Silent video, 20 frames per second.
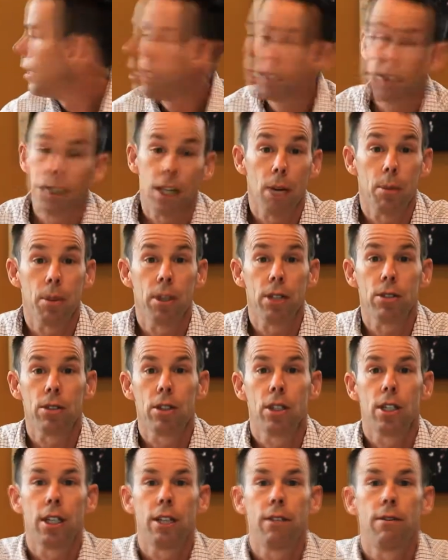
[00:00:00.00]
Domino's
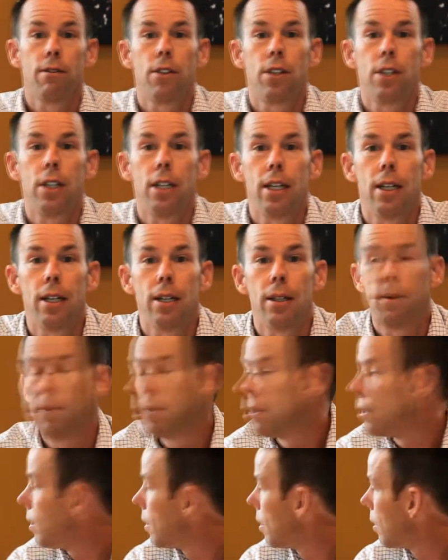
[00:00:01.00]
looking for
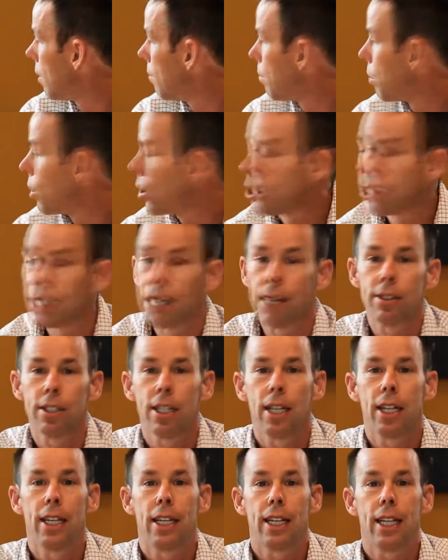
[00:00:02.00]
birds
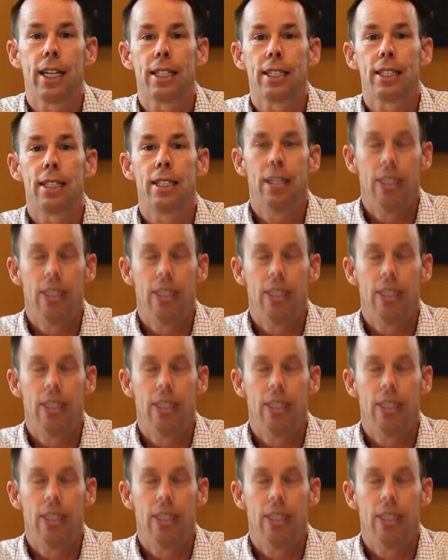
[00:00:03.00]
outside, I guess.